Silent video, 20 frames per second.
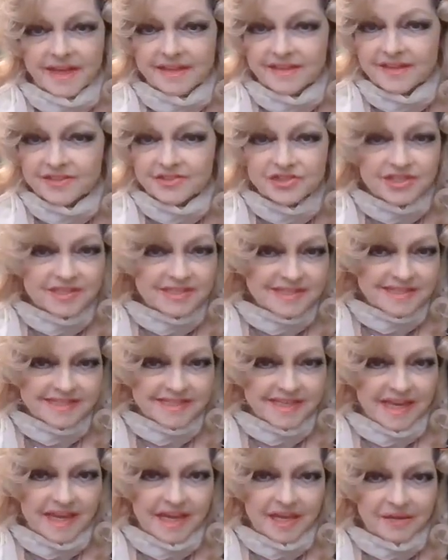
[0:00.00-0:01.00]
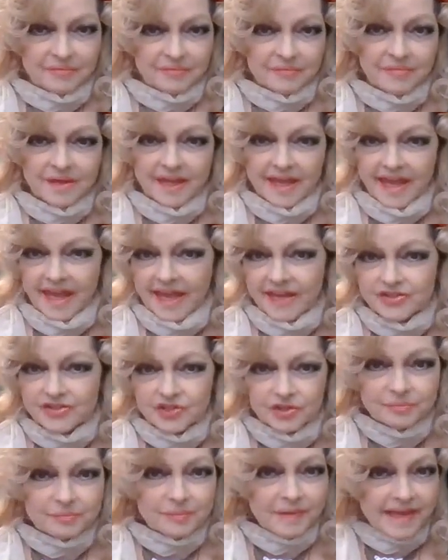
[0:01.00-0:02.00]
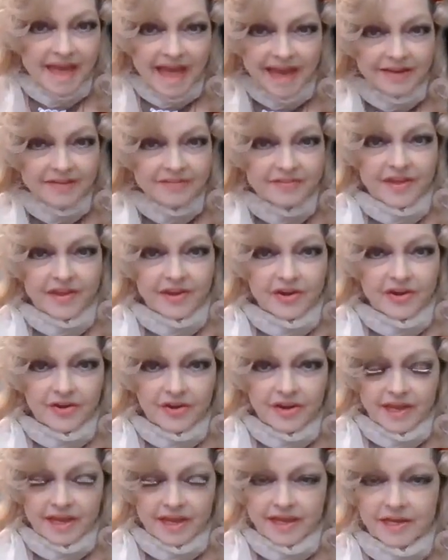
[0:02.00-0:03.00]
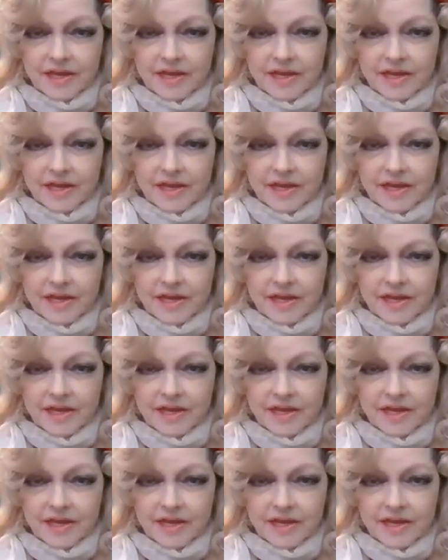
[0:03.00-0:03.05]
And then Jesus came and took me out of there.